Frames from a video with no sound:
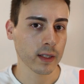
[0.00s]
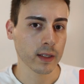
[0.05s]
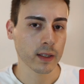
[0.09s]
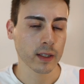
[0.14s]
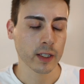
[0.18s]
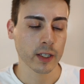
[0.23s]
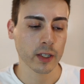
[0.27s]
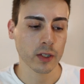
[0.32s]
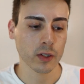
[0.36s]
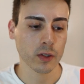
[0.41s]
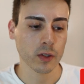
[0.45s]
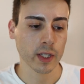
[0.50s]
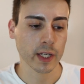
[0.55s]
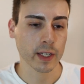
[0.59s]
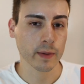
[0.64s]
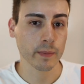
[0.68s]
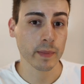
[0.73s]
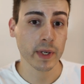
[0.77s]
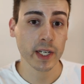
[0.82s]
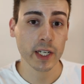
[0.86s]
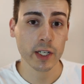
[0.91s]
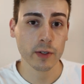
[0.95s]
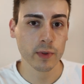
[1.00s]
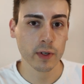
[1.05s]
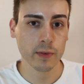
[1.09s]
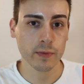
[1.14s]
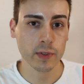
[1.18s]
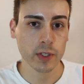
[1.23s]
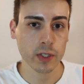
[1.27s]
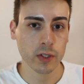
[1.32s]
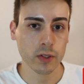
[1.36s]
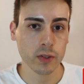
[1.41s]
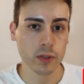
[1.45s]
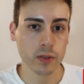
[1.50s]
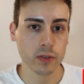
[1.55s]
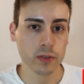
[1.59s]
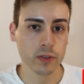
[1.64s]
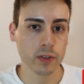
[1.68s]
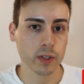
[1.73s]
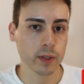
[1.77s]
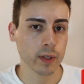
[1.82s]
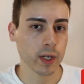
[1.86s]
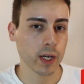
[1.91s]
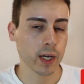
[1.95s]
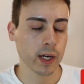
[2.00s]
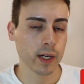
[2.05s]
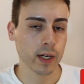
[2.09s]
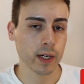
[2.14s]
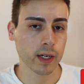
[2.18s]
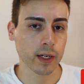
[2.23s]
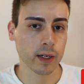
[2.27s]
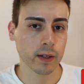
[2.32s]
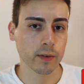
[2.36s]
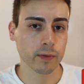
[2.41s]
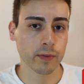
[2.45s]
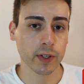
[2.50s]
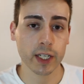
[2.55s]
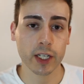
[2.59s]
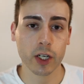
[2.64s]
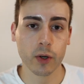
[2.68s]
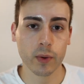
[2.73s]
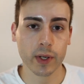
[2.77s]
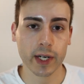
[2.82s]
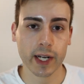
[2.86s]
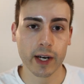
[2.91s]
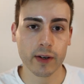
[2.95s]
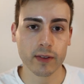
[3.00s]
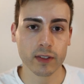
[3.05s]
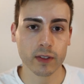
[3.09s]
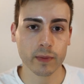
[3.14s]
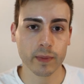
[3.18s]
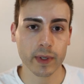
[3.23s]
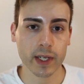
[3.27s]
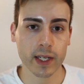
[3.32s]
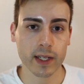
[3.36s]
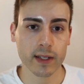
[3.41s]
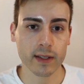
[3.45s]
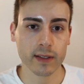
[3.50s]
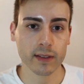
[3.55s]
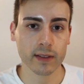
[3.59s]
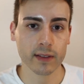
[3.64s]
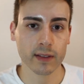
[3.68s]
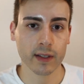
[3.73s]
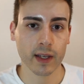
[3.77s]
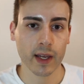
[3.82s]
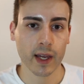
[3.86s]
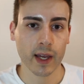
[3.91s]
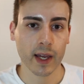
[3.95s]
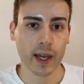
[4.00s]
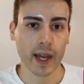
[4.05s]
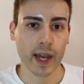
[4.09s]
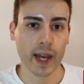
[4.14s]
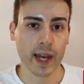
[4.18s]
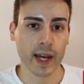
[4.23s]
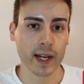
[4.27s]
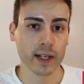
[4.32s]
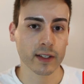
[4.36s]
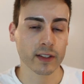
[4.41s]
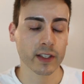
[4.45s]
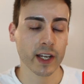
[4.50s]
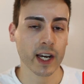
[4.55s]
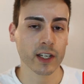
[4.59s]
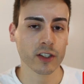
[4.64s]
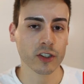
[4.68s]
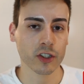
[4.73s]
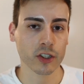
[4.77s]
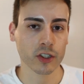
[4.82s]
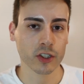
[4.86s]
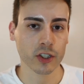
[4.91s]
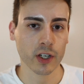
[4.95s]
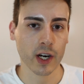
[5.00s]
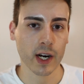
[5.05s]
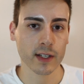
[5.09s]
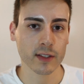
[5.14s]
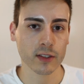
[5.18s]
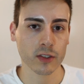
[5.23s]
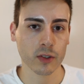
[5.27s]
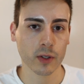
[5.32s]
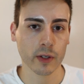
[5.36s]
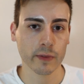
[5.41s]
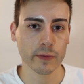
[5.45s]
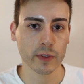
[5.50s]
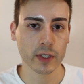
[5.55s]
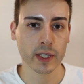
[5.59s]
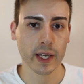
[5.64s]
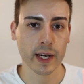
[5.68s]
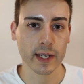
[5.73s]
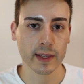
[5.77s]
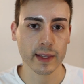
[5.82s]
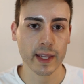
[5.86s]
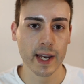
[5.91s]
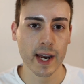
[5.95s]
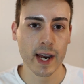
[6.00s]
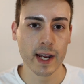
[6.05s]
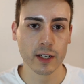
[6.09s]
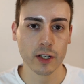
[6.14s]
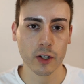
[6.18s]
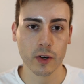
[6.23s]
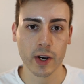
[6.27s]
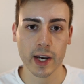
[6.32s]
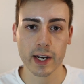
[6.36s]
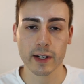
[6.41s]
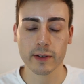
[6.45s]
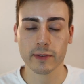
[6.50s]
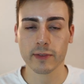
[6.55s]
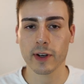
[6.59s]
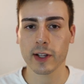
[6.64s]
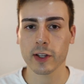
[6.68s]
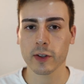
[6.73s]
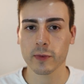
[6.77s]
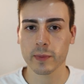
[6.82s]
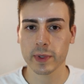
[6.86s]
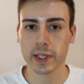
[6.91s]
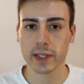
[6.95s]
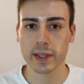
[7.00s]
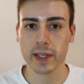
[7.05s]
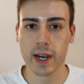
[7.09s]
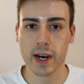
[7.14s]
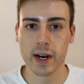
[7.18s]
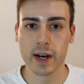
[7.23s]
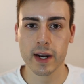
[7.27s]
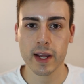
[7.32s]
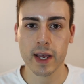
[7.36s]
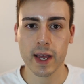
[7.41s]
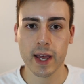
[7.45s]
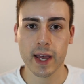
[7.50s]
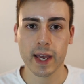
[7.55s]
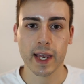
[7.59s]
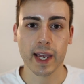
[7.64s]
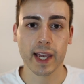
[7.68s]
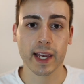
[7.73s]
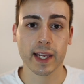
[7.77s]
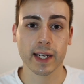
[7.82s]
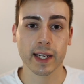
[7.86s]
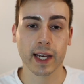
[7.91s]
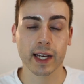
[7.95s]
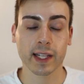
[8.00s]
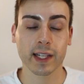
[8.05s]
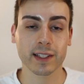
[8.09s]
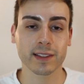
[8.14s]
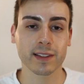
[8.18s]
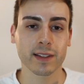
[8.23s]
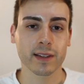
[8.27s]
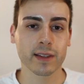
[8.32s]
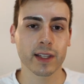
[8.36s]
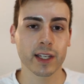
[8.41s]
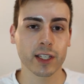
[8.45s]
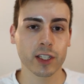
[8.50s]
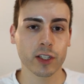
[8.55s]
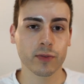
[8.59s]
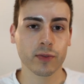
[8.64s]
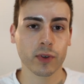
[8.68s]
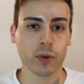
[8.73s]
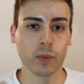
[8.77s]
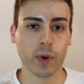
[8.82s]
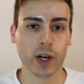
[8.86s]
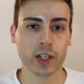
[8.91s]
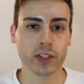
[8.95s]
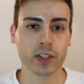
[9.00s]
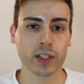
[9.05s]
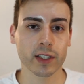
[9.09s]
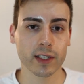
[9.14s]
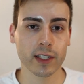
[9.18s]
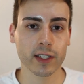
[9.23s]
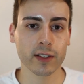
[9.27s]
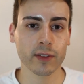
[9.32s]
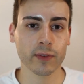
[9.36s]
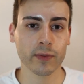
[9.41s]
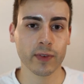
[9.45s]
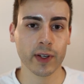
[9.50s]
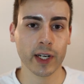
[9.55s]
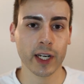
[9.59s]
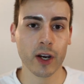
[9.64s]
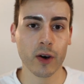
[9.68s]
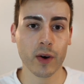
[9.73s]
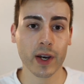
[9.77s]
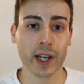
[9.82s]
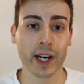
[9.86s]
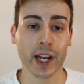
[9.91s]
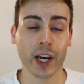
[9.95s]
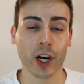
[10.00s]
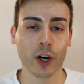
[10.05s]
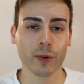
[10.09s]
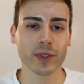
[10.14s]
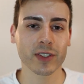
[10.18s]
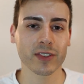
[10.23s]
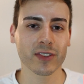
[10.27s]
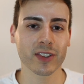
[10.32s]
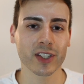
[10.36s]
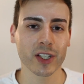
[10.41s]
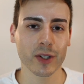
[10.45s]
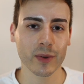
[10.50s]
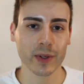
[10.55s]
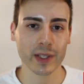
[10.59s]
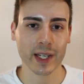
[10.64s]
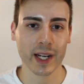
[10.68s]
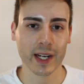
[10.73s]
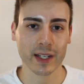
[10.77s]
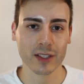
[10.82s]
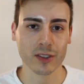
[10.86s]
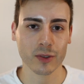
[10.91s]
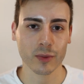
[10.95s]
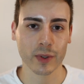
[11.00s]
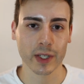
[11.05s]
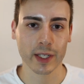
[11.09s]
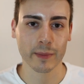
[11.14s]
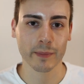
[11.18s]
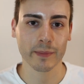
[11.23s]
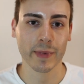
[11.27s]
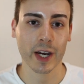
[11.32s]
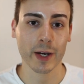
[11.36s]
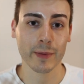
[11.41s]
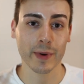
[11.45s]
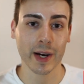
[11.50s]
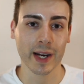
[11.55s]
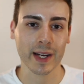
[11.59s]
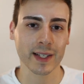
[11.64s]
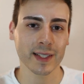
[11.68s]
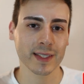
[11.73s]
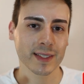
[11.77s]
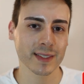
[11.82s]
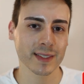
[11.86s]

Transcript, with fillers: little like mini reviews, uh, video announcements, and texture shots. So if you'd like that, go ahead and follow me there. And I'd like to thank you for watching this video, and I hope to see you in the next one. Bye bye.